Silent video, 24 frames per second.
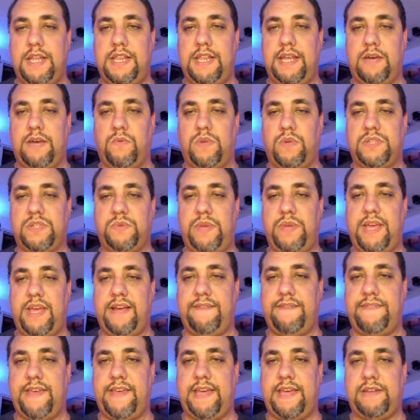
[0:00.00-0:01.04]
Now once we
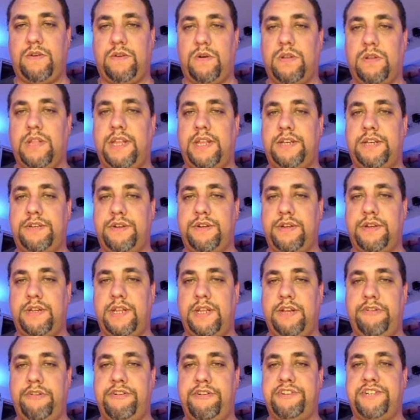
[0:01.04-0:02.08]
have that all entered,
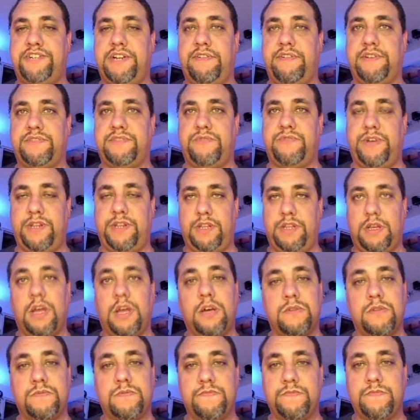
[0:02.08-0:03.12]
internet sharing is ready to
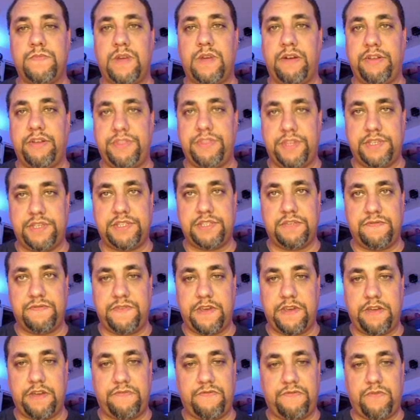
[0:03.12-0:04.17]
go. Everything's
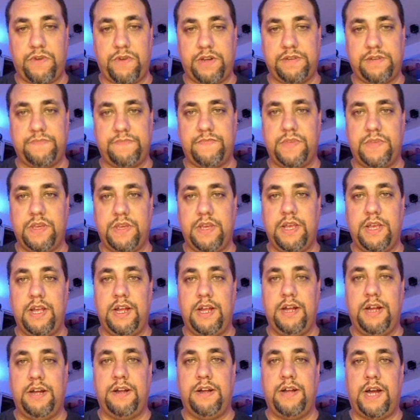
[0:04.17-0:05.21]
configured for
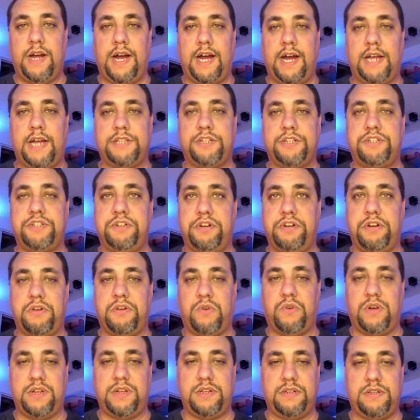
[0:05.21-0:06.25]
it. To turn it
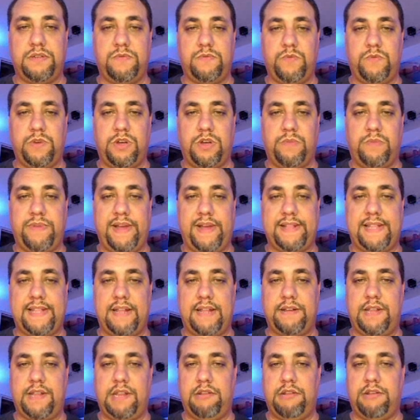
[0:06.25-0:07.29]
on, we go back
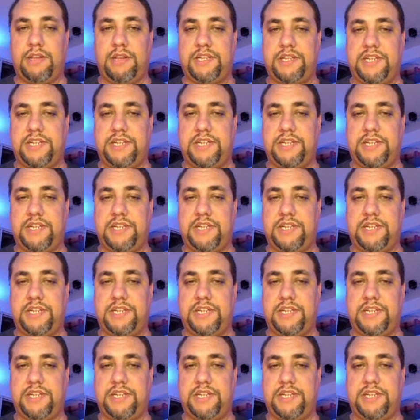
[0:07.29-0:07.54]
down to internet